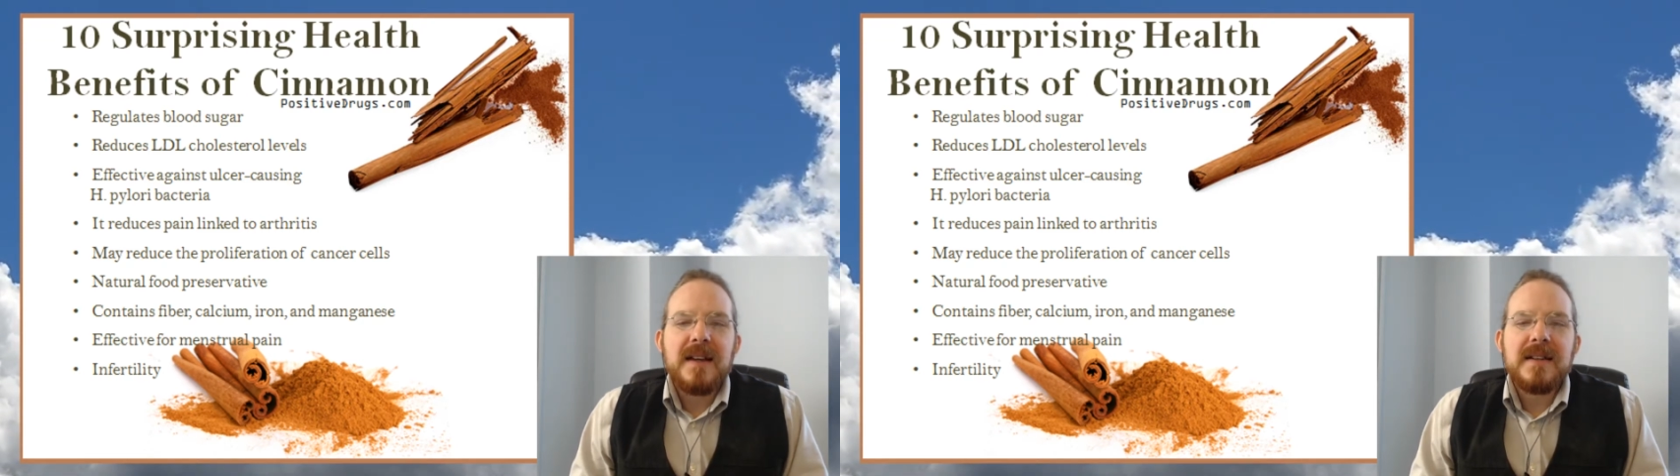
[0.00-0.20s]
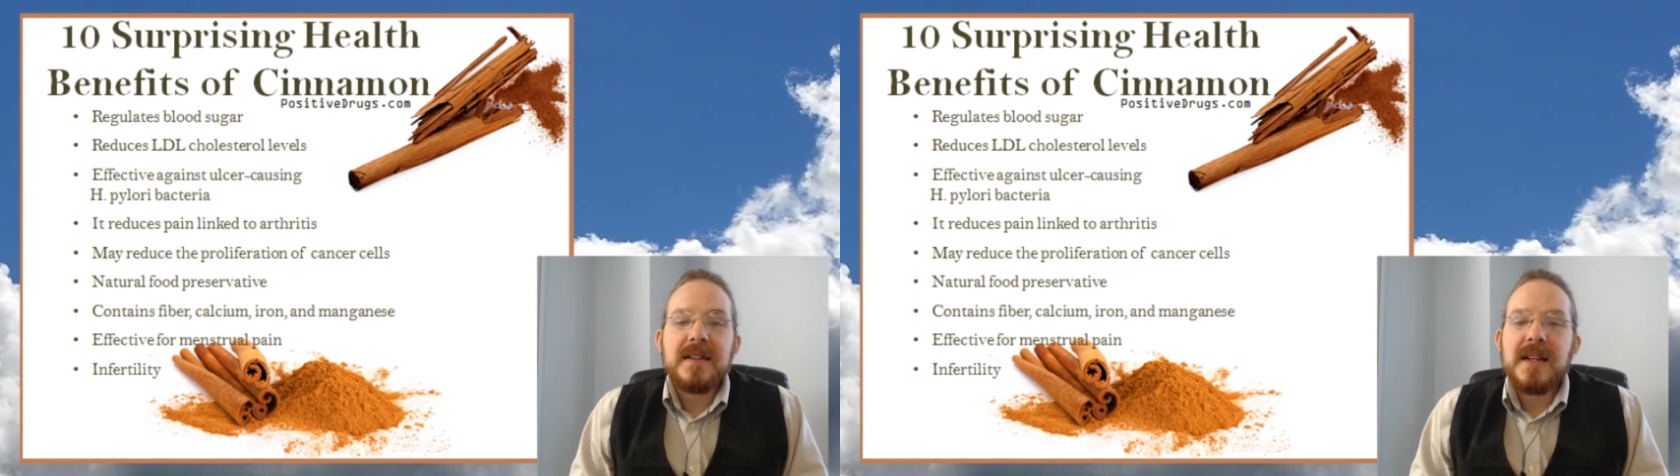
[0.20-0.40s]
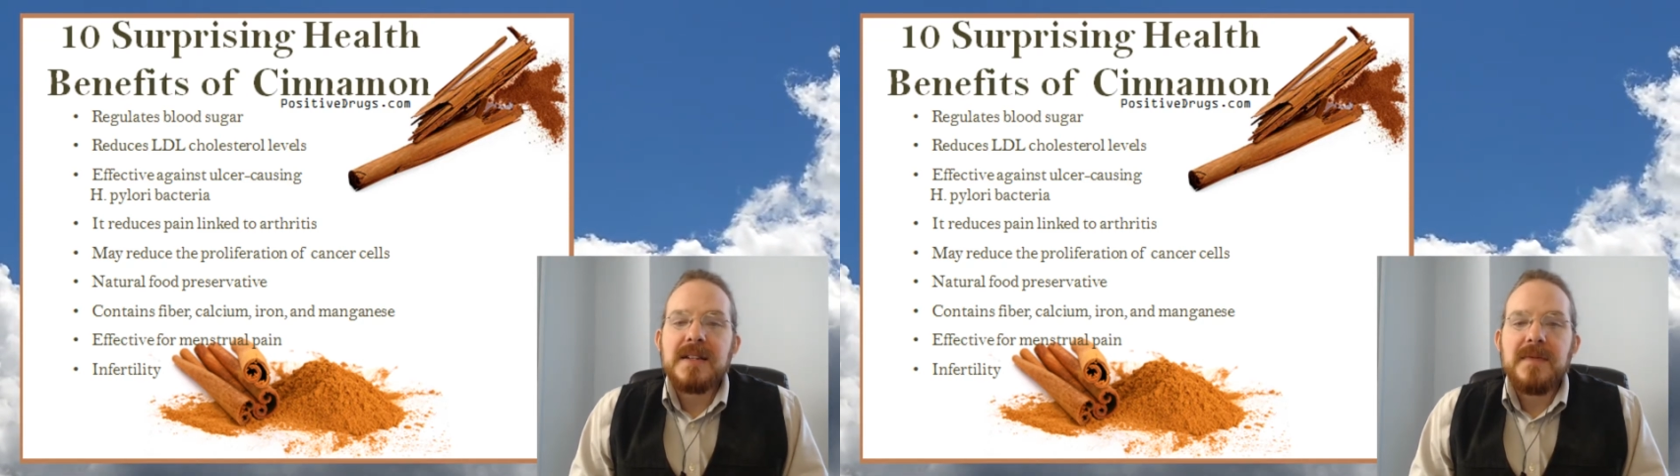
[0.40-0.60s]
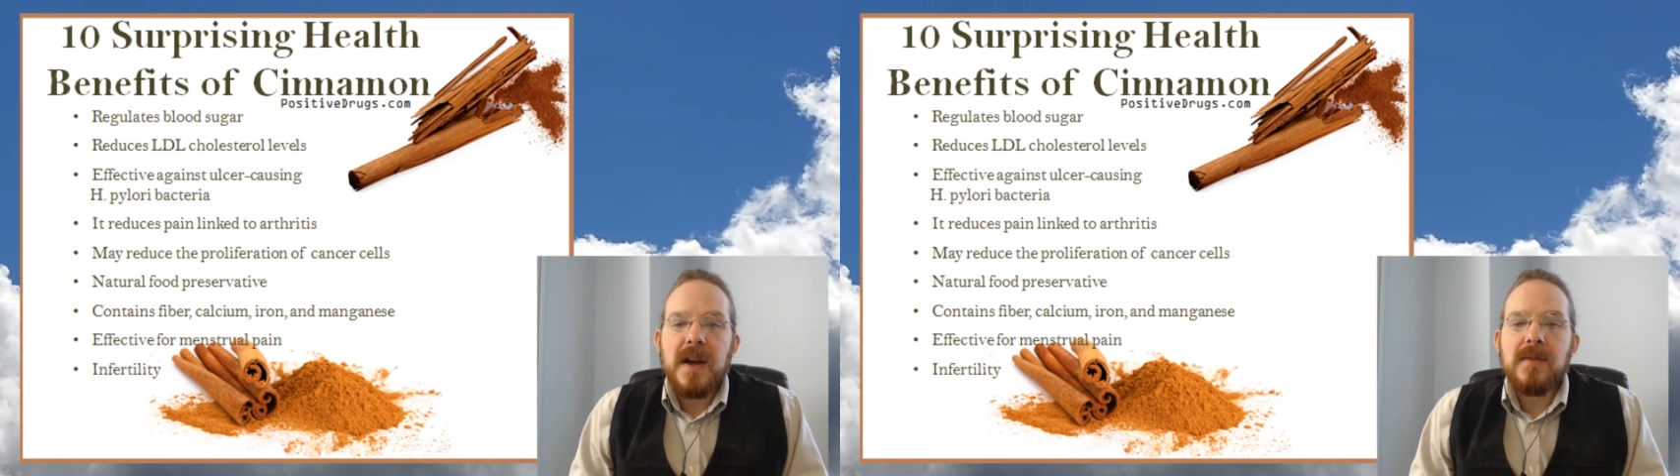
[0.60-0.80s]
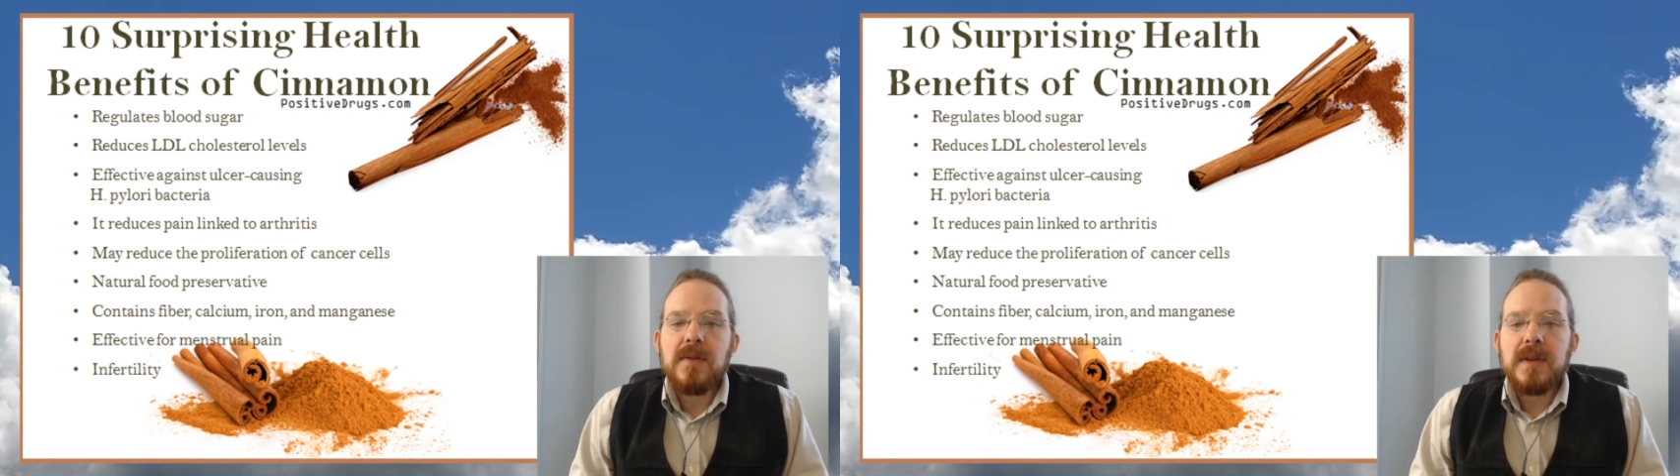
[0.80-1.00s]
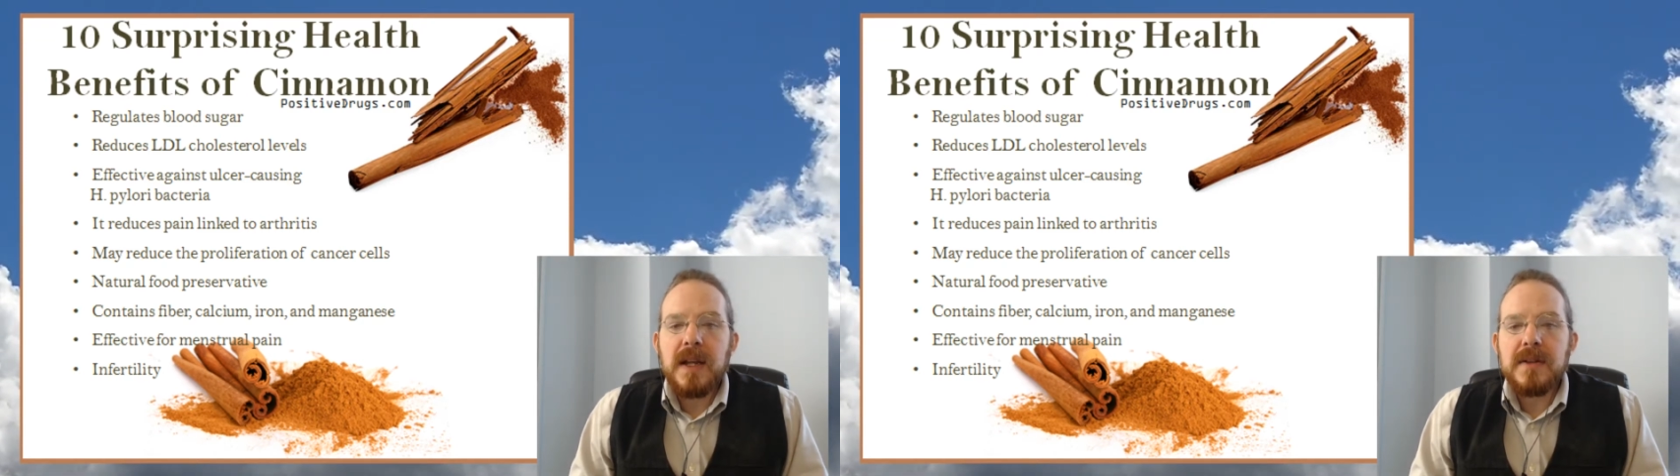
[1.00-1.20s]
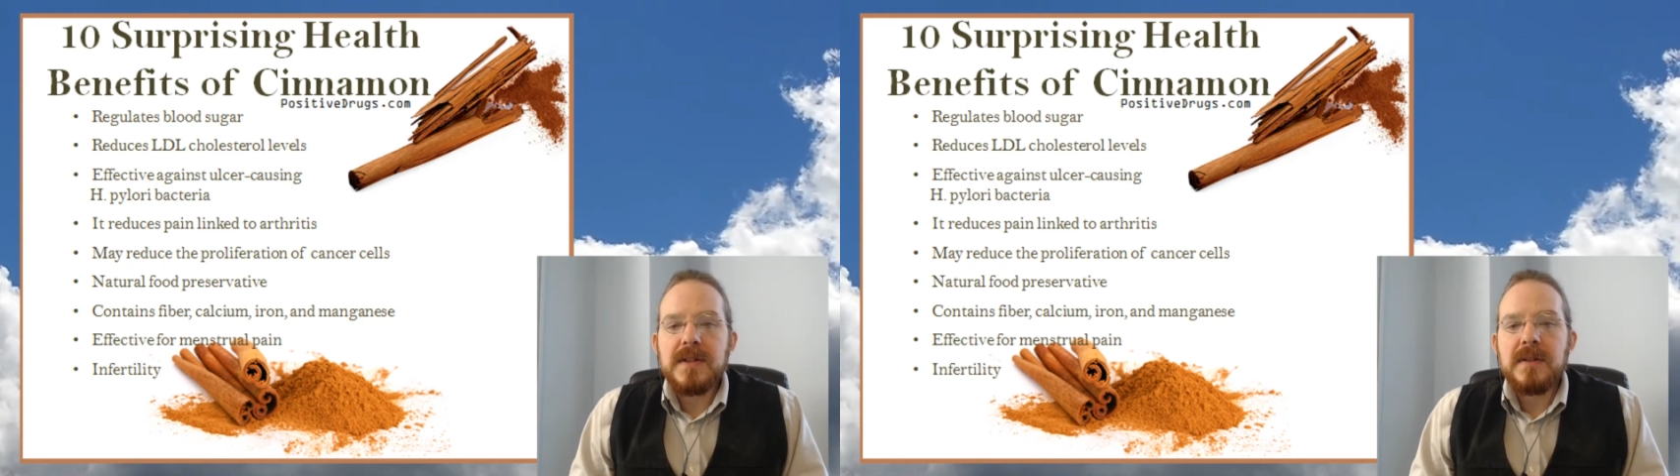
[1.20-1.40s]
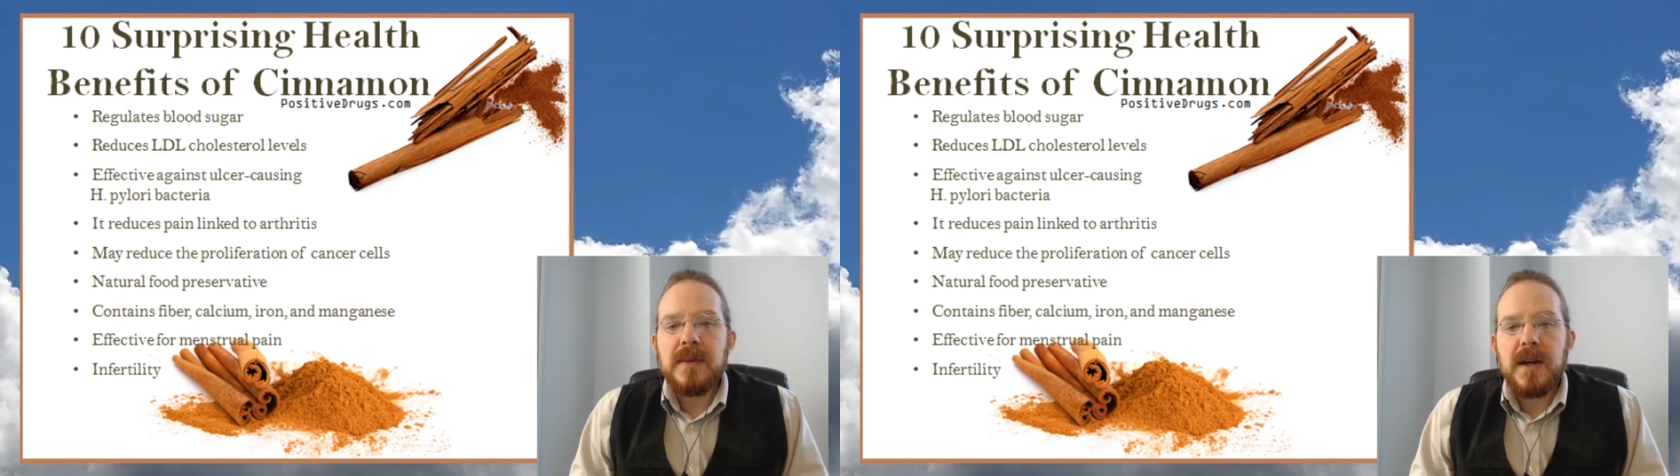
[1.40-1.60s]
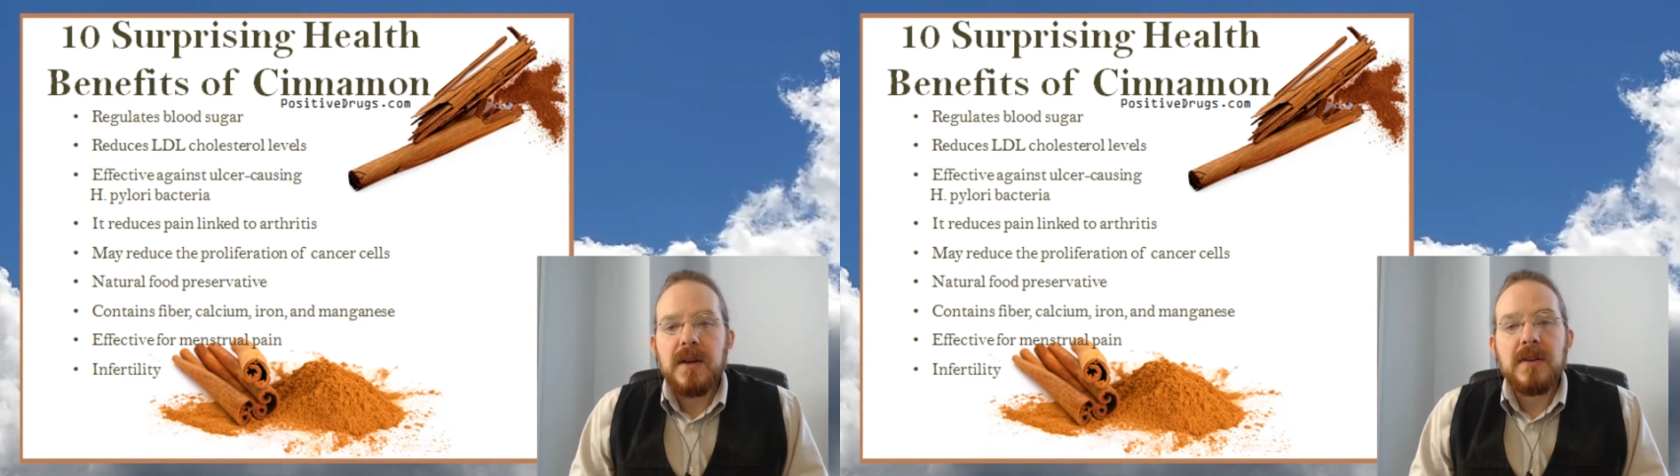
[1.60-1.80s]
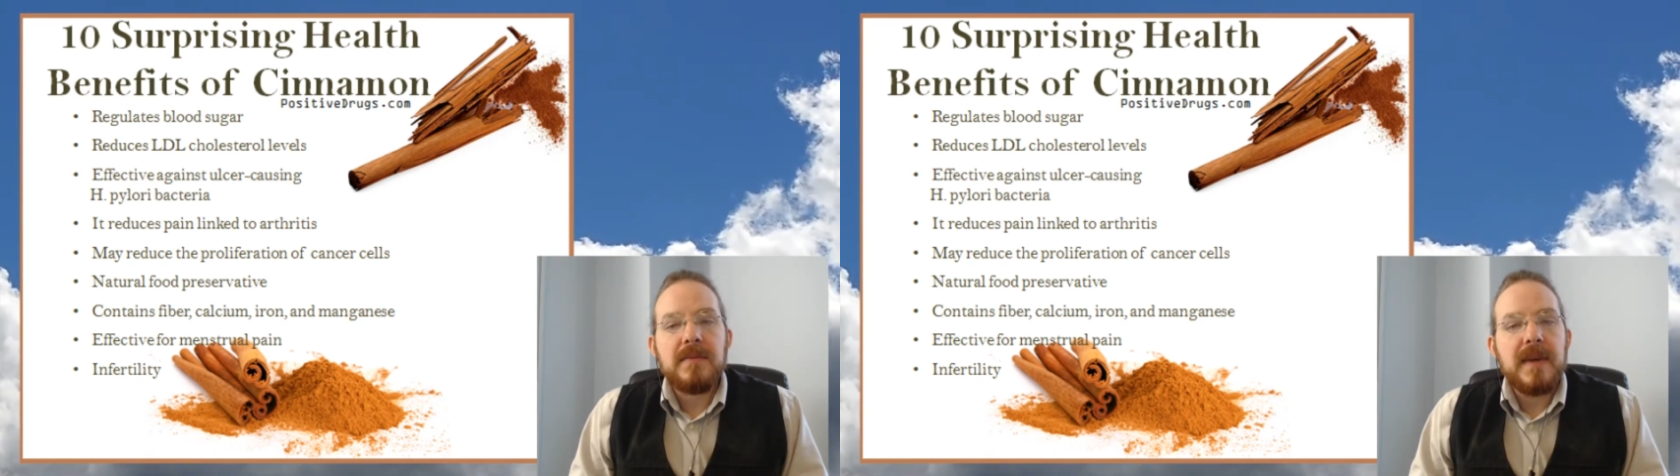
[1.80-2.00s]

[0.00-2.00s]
Contains fiber, calcium, iron,